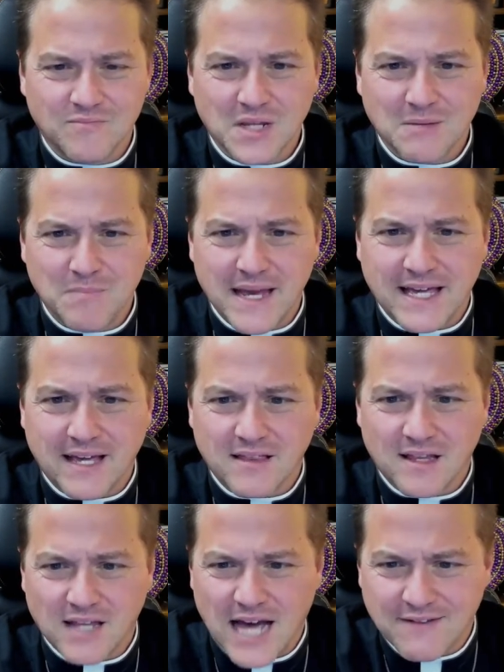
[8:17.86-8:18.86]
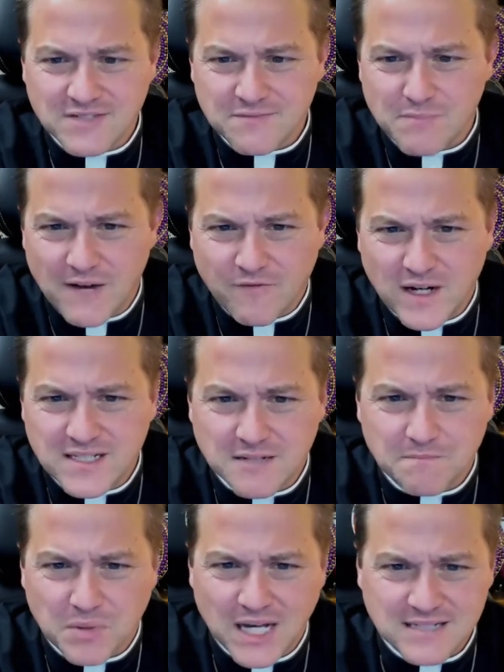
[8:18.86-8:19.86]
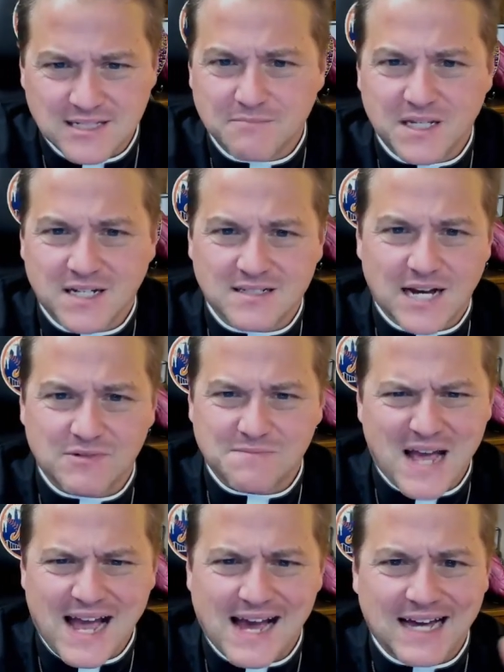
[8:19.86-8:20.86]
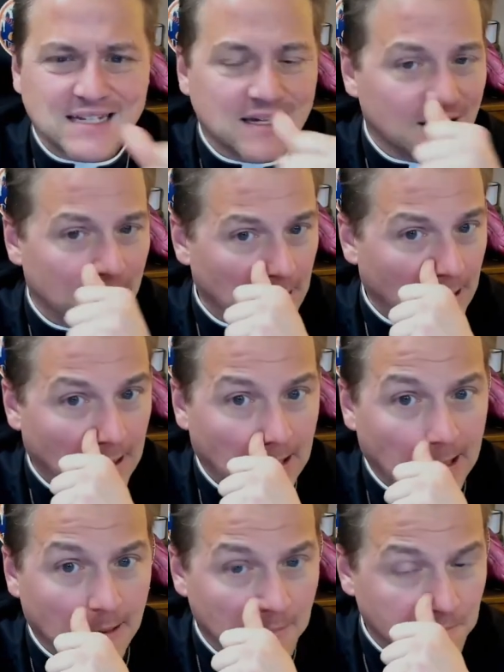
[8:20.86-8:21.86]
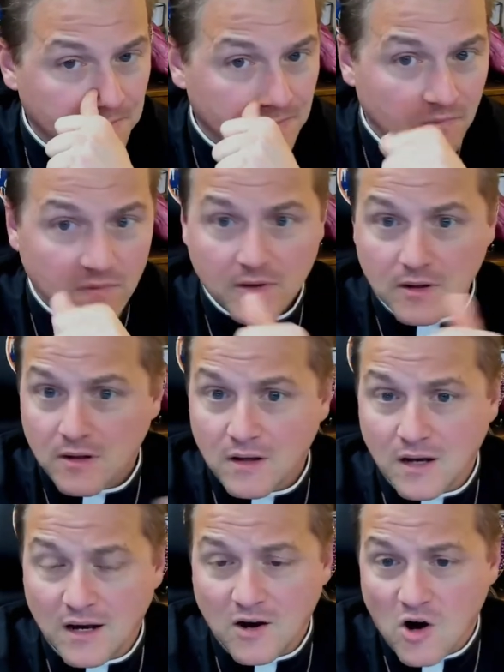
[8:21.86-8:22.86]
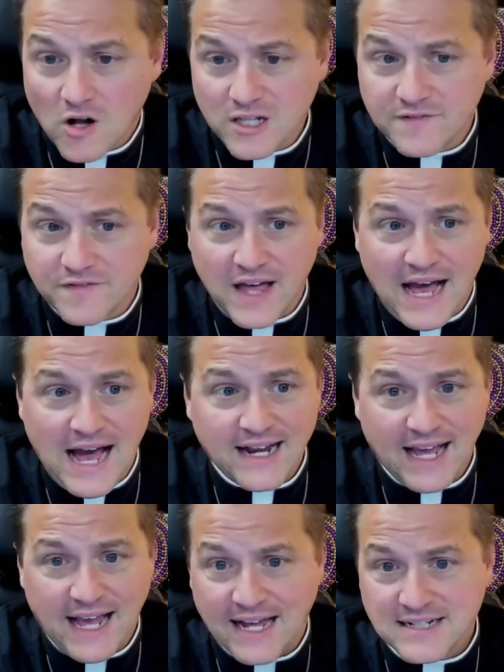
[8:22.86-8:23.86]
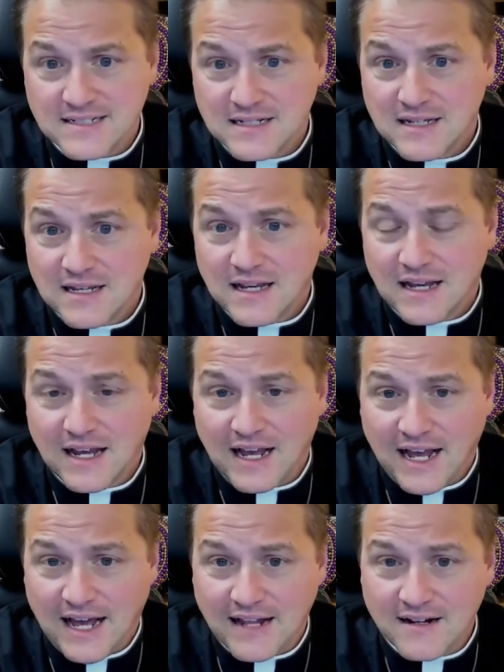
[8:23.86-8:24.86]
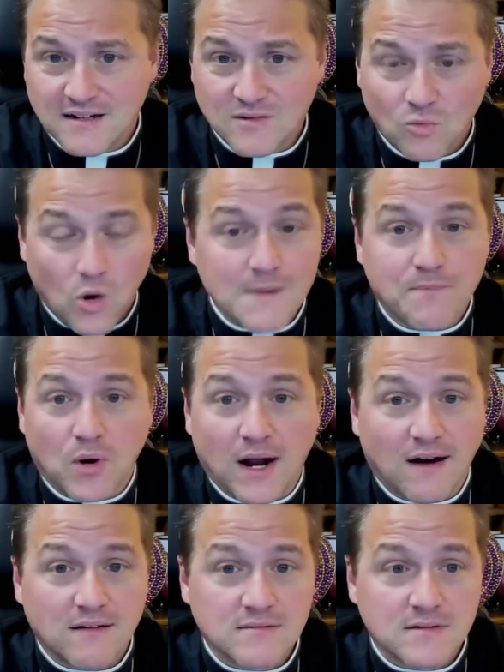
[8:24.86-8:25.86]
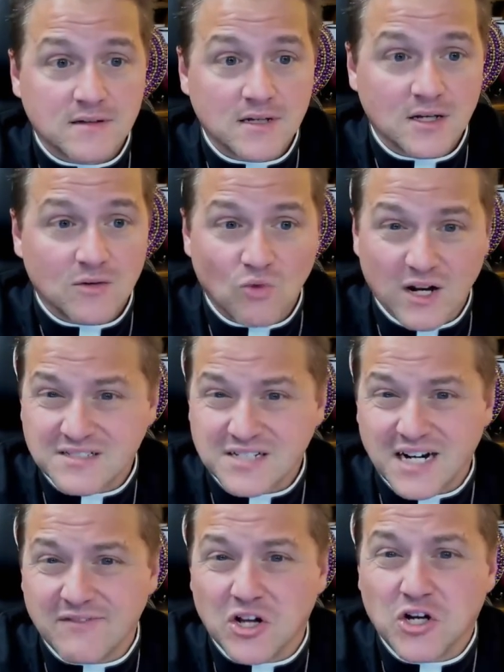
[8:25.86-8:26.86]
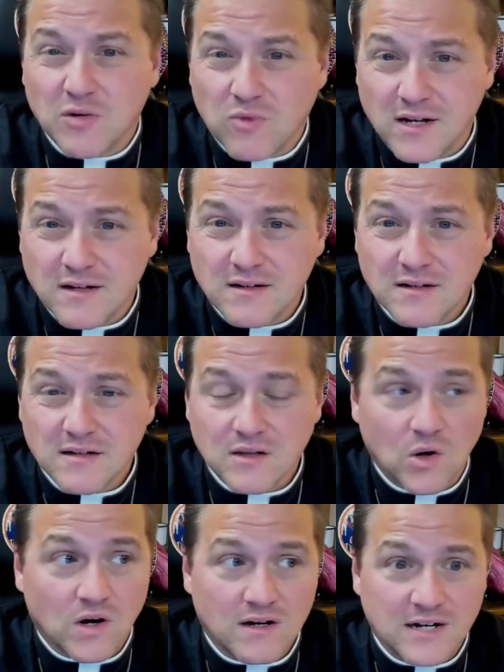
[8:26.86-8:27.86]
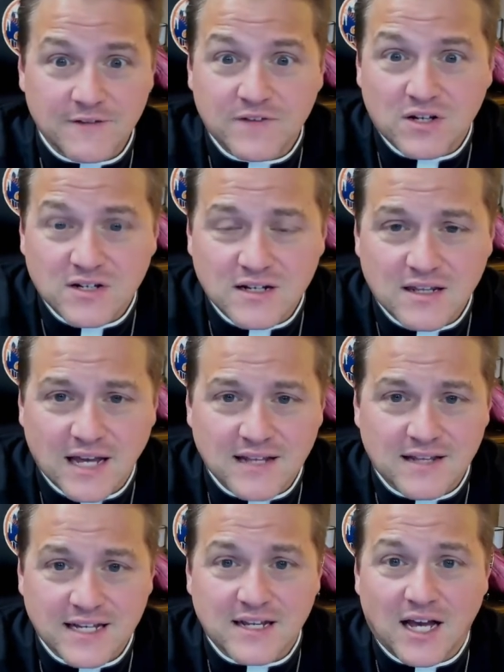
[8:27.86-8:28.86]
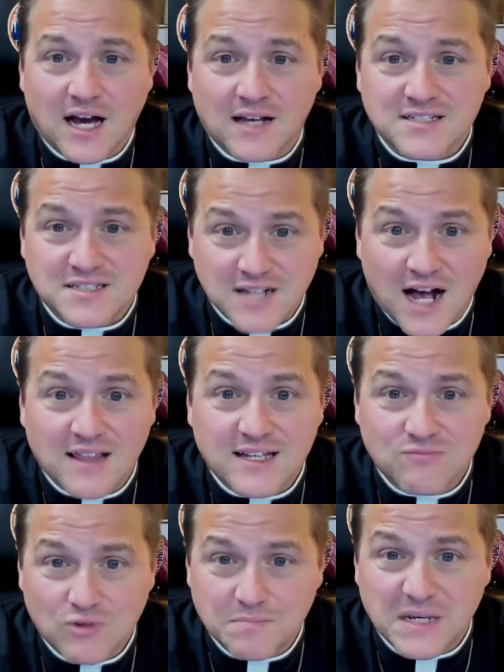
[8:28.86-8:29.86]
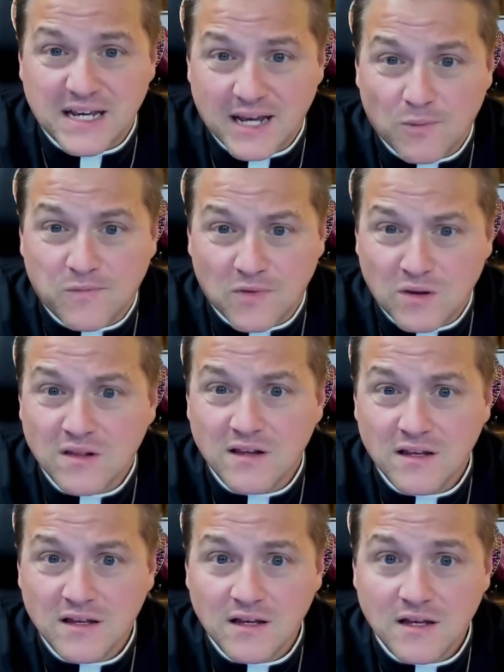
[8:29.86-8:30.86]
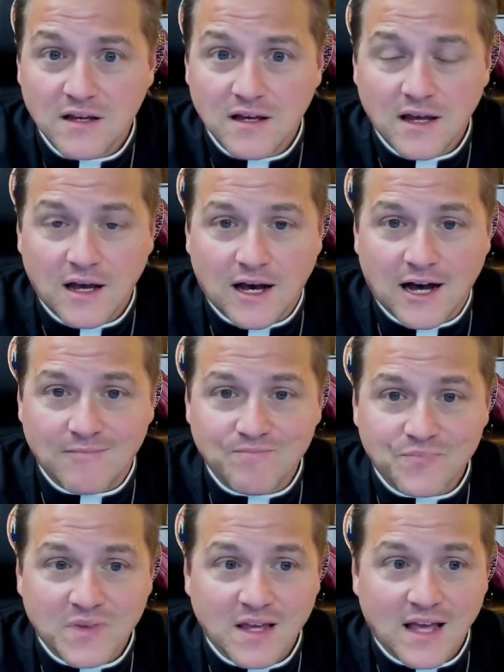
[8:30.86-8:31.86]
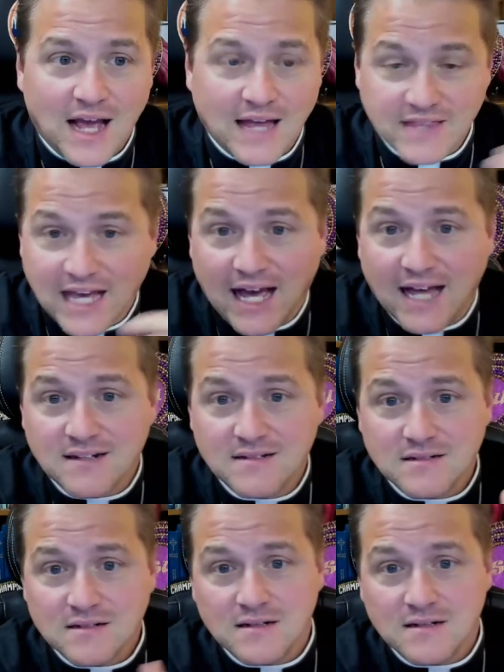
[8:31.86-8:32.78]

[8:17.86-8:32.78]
making the lives of my friends unpleasant because I was mad. All of that. And one prayer. What is not even a good one? Lord, if you could, like a solid would be helpful. And then